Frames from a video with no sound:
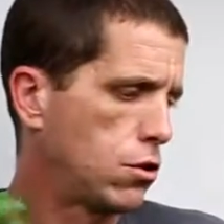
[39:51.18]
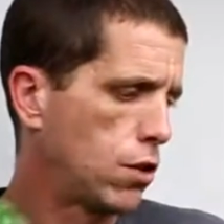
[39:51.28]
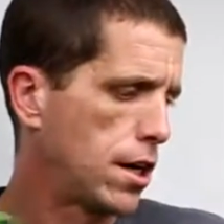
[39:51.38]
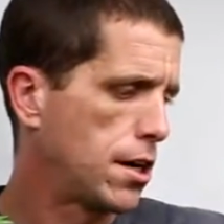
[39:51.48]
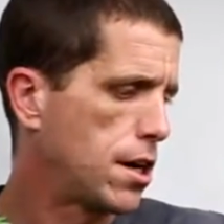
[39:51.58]

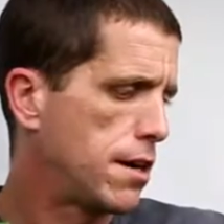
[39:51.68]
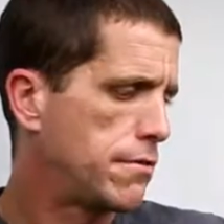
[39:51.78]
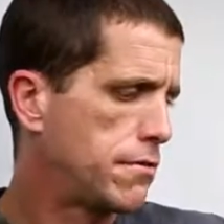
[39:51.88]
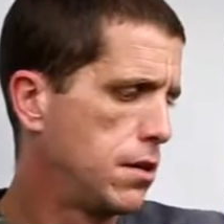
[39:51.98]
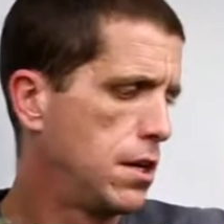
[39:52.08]
tray
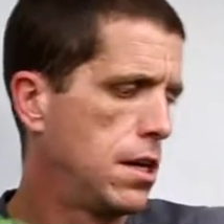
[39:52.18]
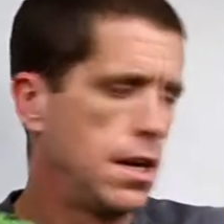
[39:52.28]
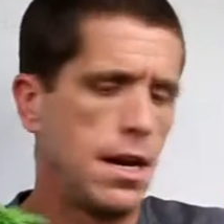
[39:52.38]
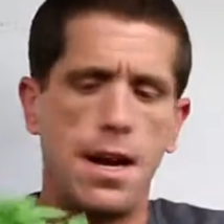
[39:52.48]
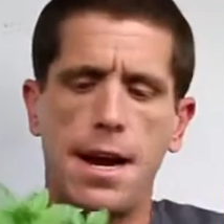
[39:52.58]
off,
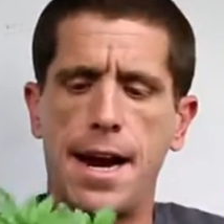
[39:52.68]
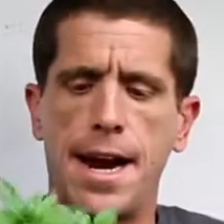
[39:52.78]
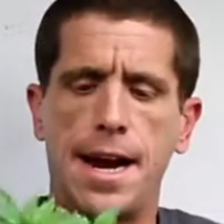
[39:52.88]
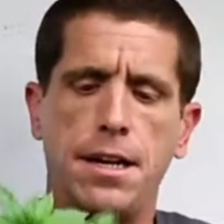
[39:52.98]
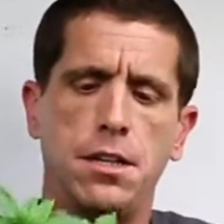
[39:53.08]

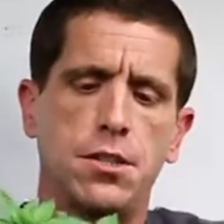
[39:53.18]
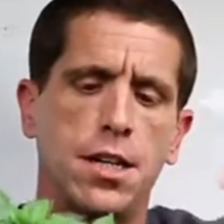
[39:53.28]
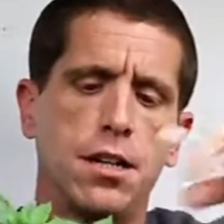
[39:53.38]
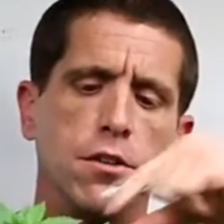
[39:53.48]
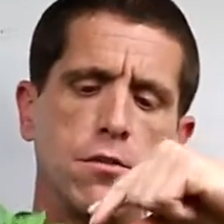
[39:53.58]
and
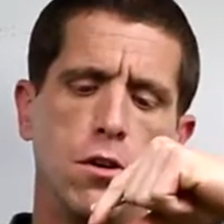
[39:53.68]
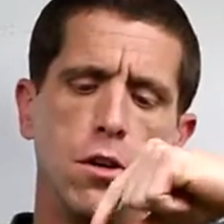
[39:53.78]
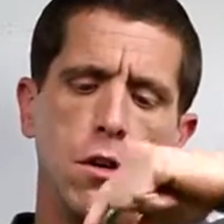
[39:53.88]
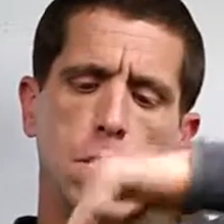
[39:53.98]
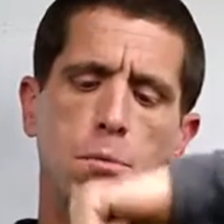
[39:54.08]
instead of
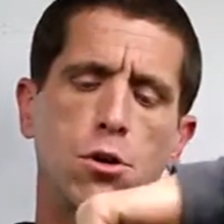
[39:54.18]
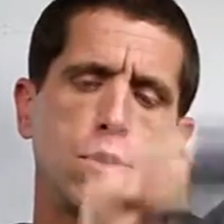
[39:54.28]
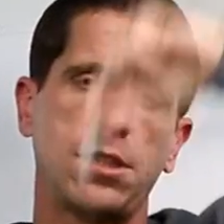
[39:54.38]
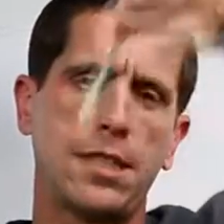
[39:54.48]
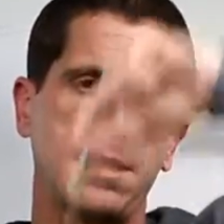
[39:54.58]

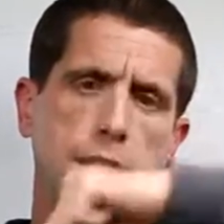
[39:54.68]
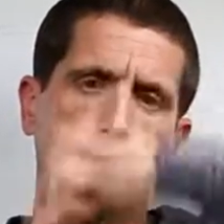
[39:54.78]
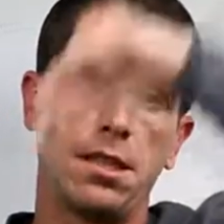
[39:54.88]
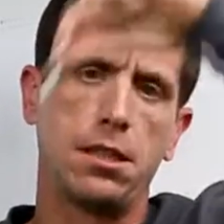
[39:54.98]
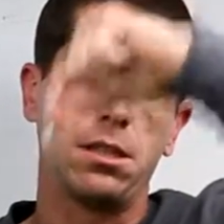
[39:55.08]
pulling
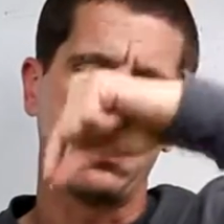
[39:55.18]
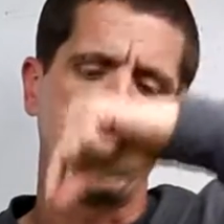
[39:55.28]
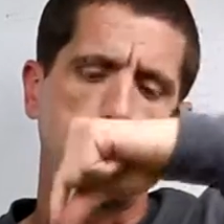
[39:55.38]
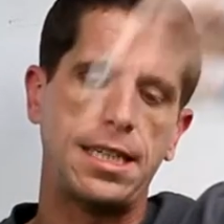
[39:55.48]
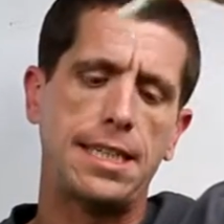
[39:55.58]
the
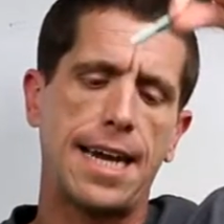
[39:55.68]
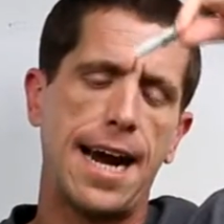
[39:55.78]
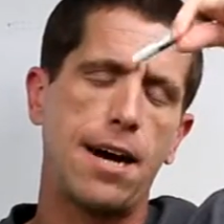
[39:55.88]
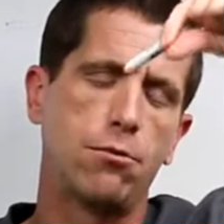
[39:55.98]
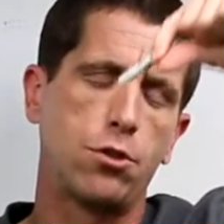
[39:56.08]
seeds
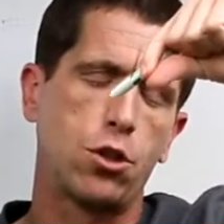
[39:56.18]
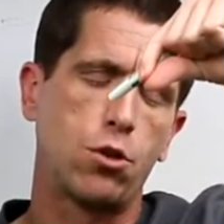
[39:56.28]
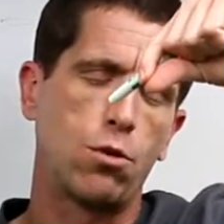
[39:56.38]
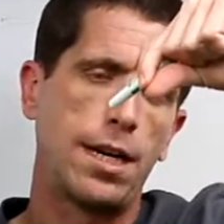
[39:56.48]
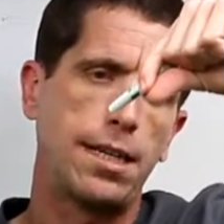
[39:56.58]
out
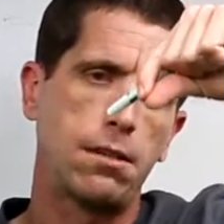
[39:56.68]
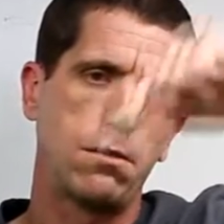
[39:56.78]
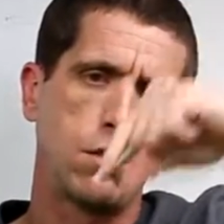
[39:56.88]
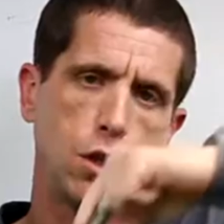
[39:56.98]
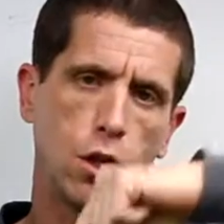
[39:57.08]
straight,
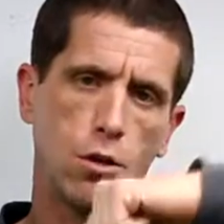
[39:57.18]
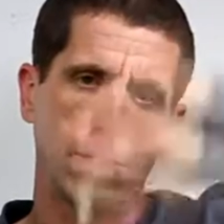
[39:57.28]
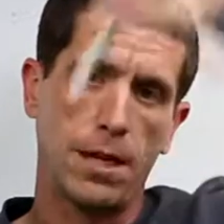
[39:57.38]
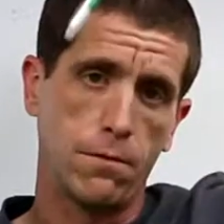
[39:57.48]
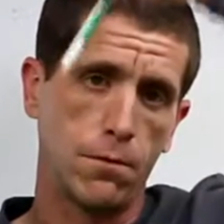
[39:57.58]
you know,
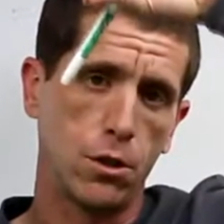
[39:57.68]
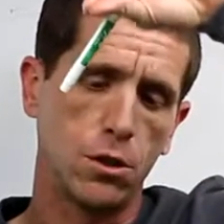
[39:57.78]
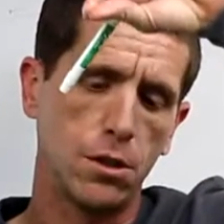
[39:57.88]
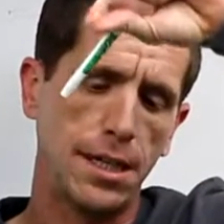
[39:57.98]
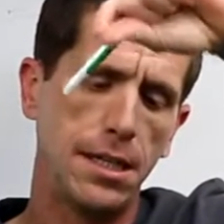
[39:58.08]
like
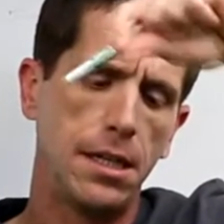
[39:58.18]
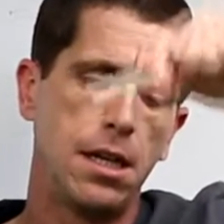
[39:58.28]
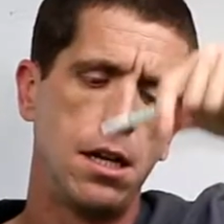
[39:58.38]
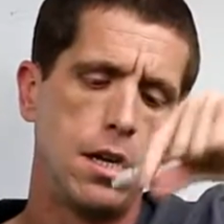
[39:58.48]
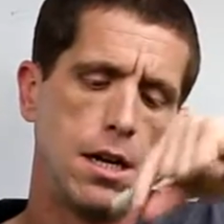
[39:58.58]
vertically.
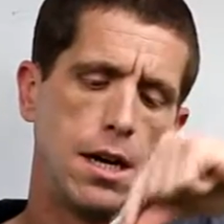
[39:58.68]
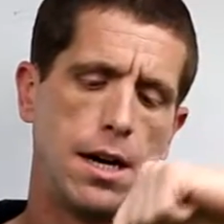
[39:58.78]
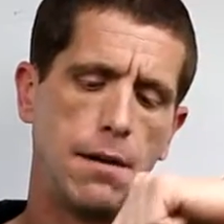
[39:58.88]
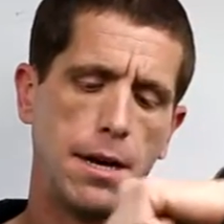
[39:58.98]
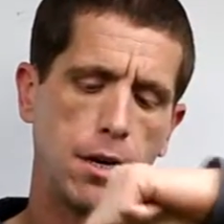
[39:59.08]

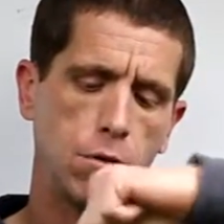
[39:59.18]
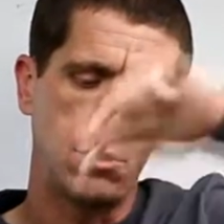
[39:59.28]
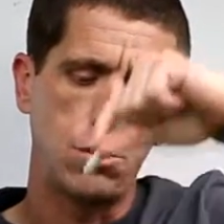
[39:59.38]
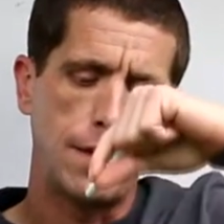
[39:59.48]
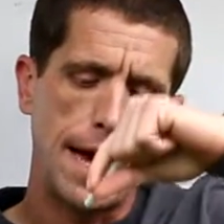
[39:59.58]
I
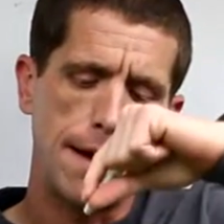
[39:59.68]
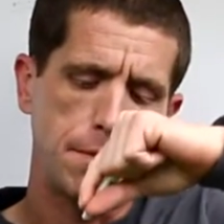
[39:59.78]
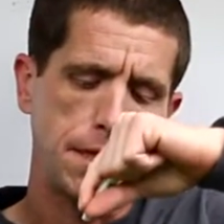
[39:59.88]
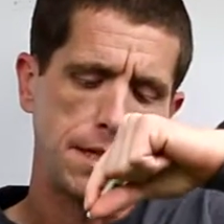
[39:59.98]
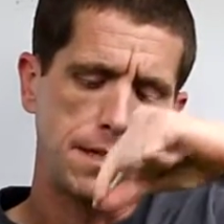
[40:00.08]
don't do
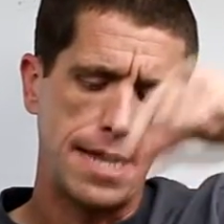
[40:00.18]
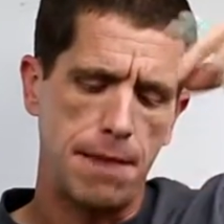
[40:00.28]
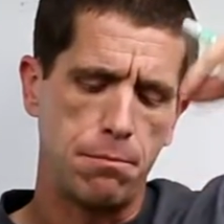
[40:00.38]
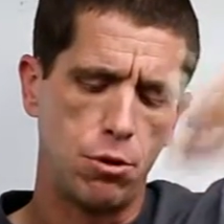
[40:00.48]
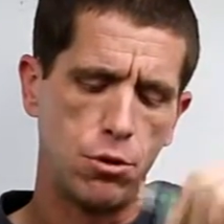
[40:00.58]
that because
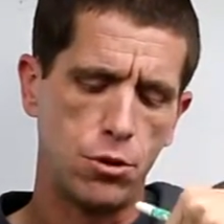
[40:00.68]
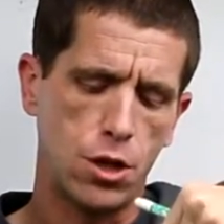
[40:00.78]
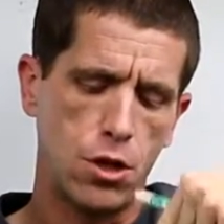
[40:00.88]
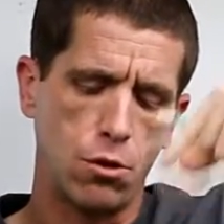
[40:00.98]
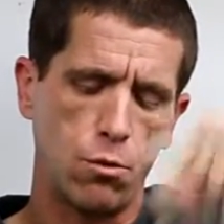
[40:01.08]
that pulls
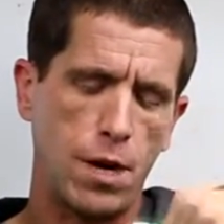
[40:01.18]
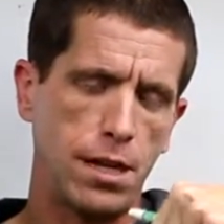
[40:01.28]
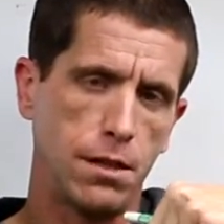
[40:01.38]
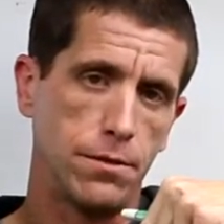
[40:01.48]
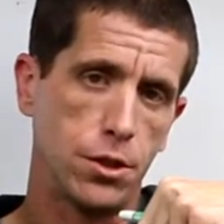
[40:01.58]
on the
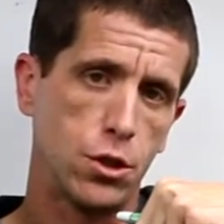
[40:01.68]
weight of the